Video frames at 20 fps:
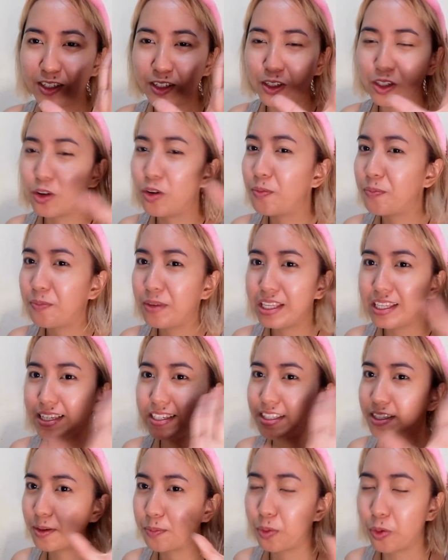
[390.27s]
don't be
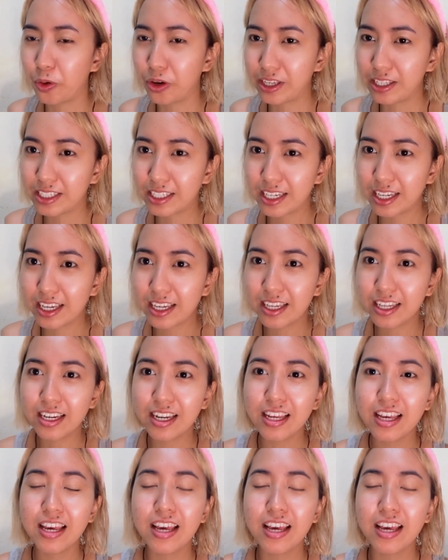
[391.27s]
disappointed